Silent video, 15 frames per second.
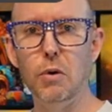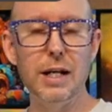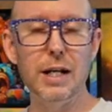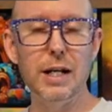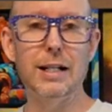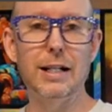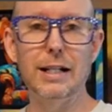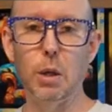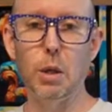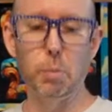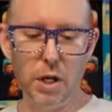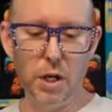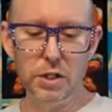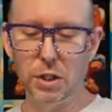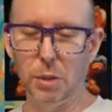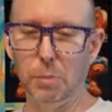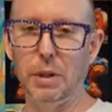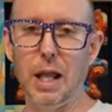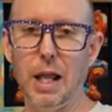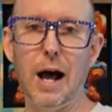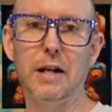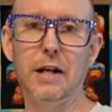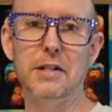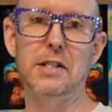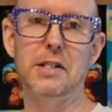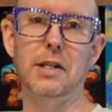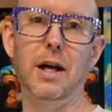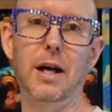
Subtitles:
They knocked out a bunch of blocks.